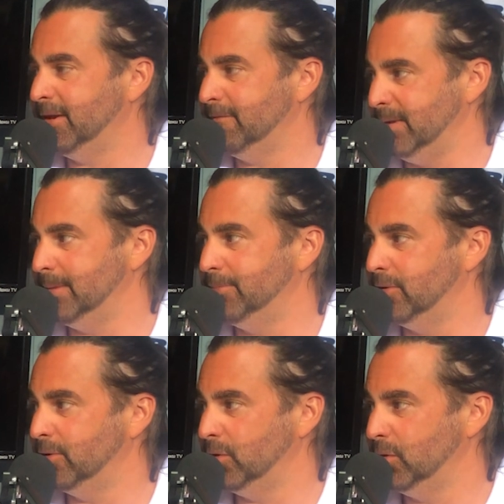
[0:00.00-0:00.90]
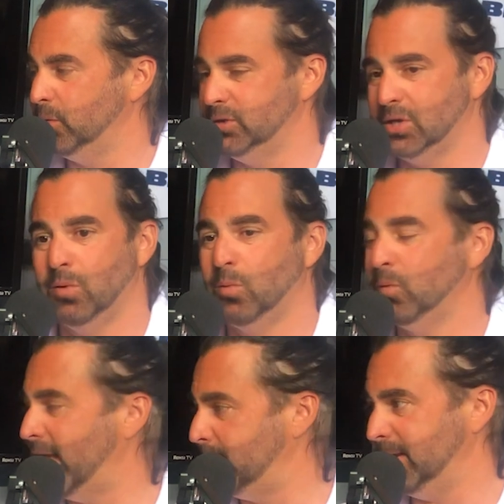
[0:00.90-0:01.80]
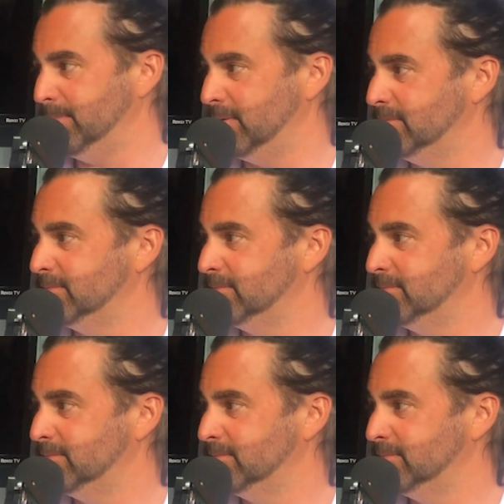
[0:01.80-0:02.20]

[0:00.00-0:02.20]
of people who don't like people.